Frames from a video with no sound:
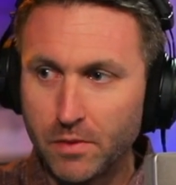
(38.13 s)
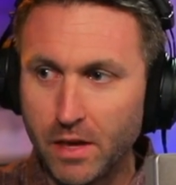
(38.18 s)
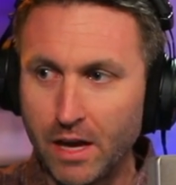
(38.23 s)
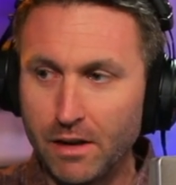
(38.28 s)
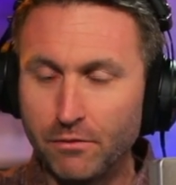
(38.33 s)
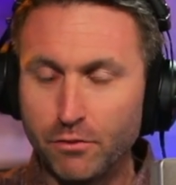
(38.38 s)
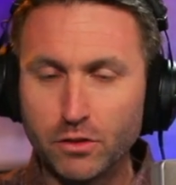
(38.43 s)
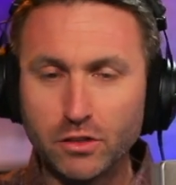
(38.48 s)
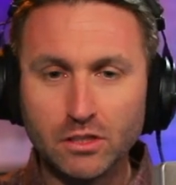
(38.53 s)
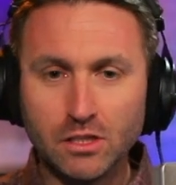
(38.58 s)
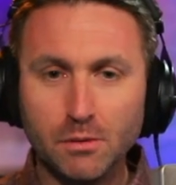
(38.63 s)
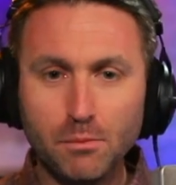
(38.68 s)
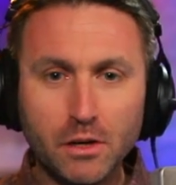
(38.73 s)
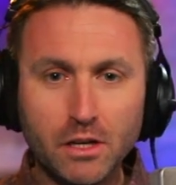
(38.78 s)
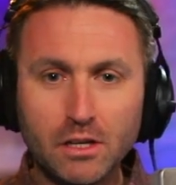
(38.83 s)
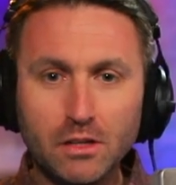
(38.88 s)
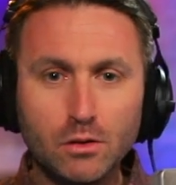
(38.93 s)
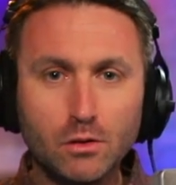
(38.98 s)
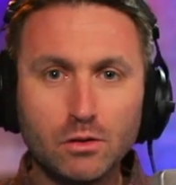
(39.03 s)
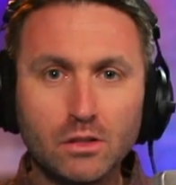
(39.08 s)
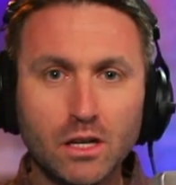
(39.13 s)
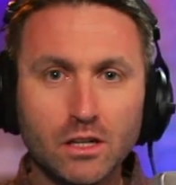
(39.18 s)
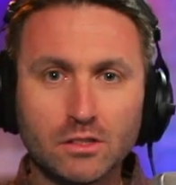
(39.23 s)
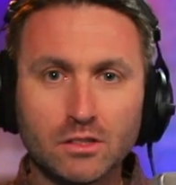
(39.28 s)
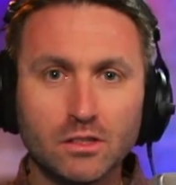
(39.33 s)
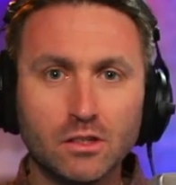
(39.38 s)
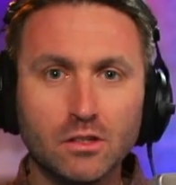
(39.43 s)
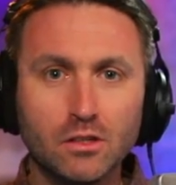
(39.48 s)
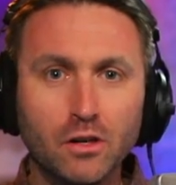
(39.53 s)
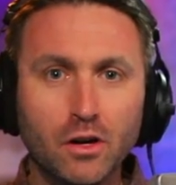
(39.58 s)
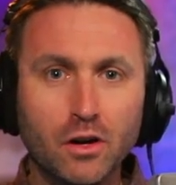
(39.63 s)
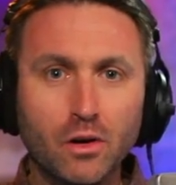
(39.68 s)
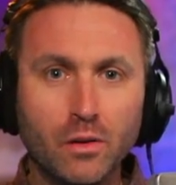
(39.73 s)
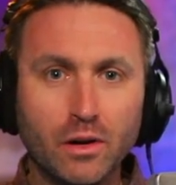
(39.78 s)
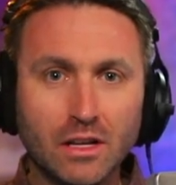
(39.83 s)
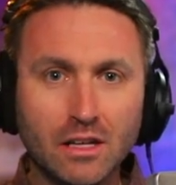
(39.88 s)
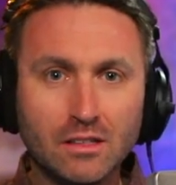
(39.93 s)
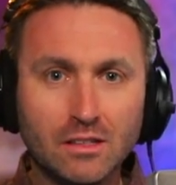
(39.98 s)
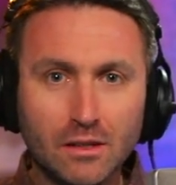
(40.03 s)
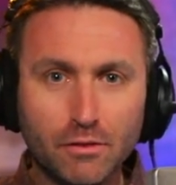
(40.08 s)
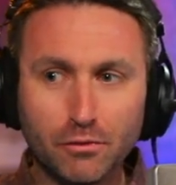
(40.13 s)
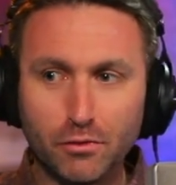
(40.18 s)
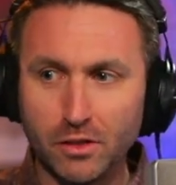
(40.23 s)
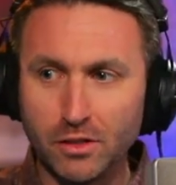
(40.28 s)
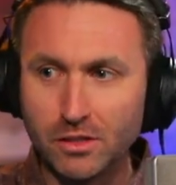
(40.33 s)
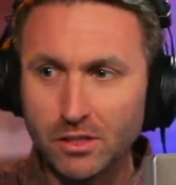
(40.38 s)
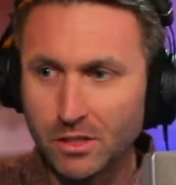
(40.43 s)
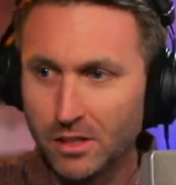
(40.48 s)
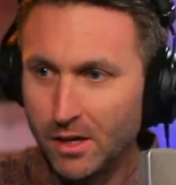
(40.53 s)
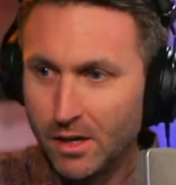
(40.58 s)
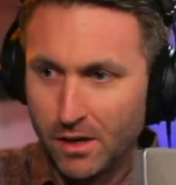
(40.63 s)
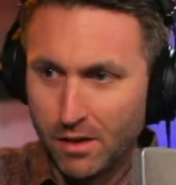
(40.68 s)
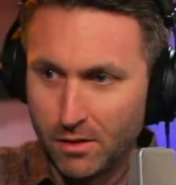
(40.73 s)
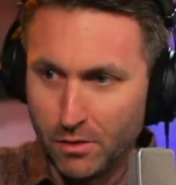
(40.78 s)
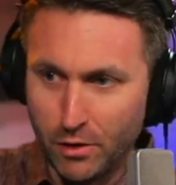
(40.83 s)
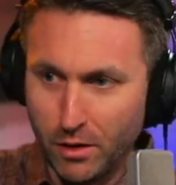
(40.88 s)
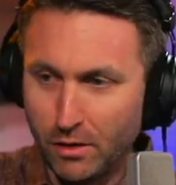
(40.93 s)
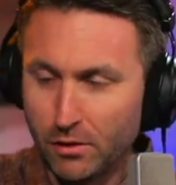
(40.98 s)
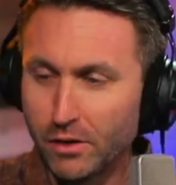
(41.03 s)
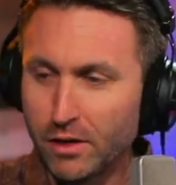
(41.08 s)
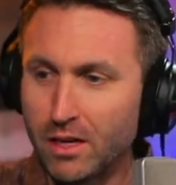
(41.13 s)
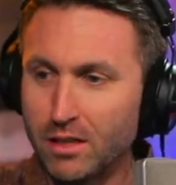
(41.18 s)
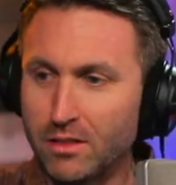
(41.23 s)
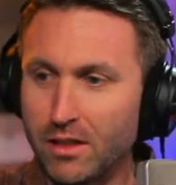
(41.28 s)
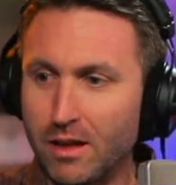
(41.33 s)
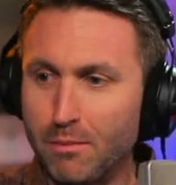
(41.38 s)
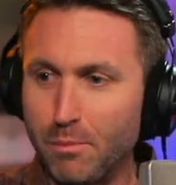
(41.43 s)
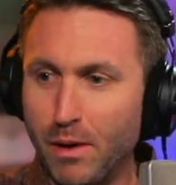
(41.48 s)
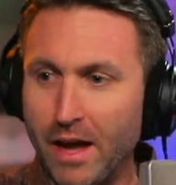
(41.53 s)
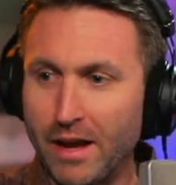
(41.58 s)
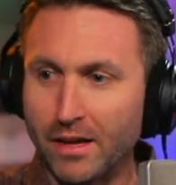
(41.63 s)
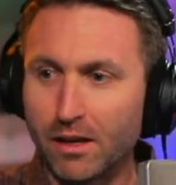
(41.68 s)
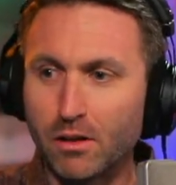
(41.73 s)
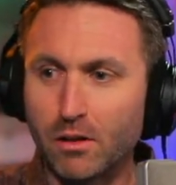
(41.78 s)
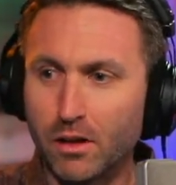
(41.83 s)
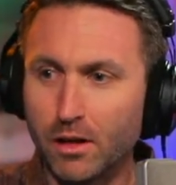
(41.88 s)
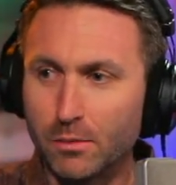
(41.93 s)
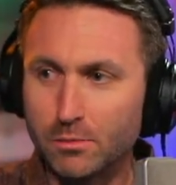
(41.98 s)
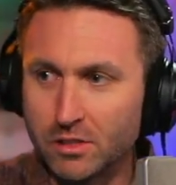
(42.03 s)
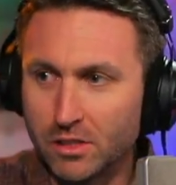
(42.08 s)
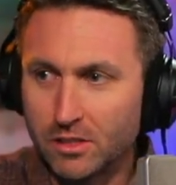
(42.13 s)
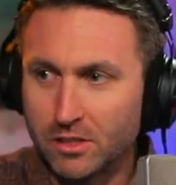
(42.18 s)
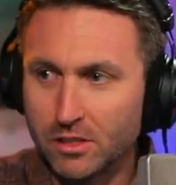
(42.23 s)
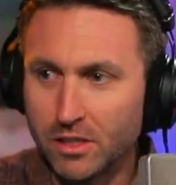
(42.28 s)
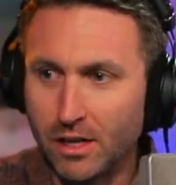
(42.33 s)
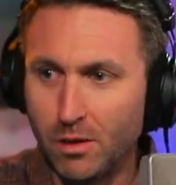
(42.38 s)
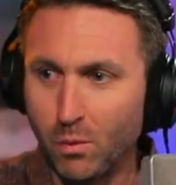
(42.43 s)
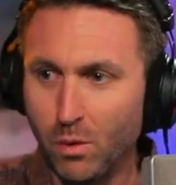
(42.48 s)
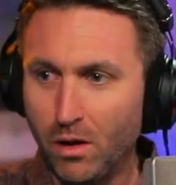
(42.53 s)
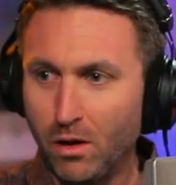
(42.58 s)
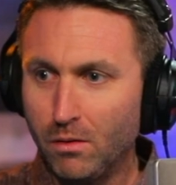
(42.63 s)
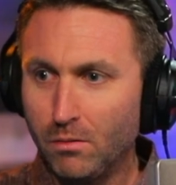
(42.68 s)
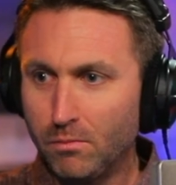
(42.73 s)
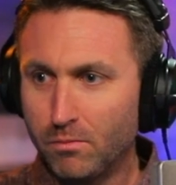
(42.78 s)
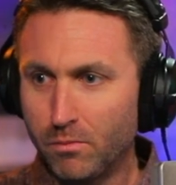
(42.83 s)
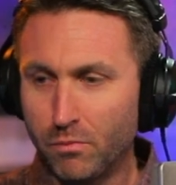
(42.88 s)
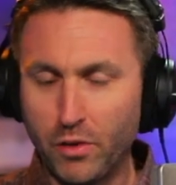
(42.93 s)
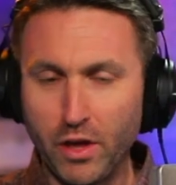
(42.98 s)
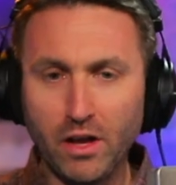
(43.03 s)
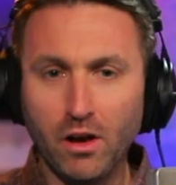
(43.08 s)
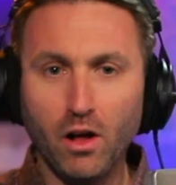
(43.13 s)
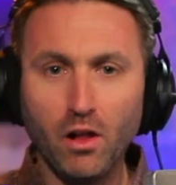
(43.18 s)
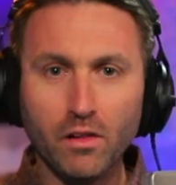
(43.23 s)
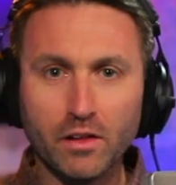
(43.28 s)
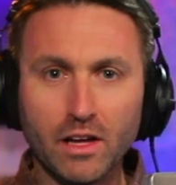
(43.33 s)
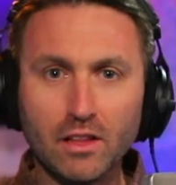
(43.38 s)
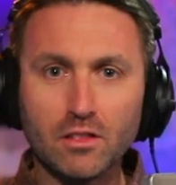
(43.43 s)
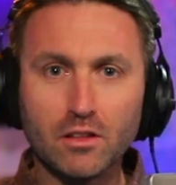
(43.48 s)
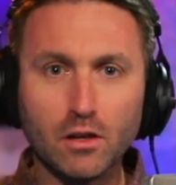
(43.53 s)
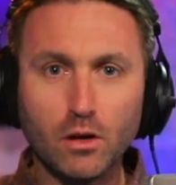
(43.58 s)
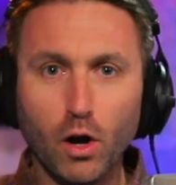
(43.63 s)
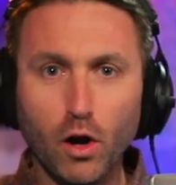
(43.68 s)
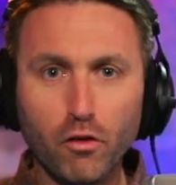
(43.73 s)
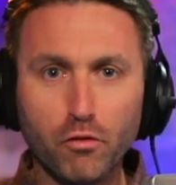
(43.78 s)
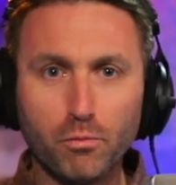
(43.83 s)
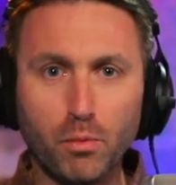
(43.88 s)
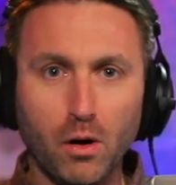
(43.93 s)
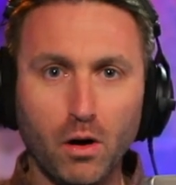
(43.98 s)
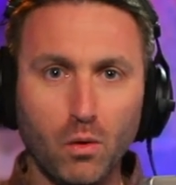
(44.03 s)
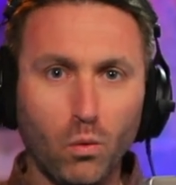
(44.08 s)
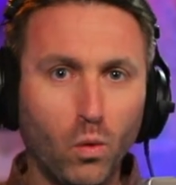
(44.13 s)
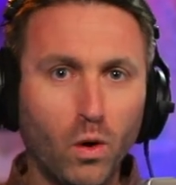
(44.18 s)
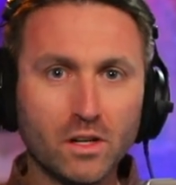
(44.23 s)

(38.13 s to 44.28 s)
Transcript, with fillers: And for somebody who doesn't know any different, they'll look at that bag of clubs and say, well, they all hit the golf ball.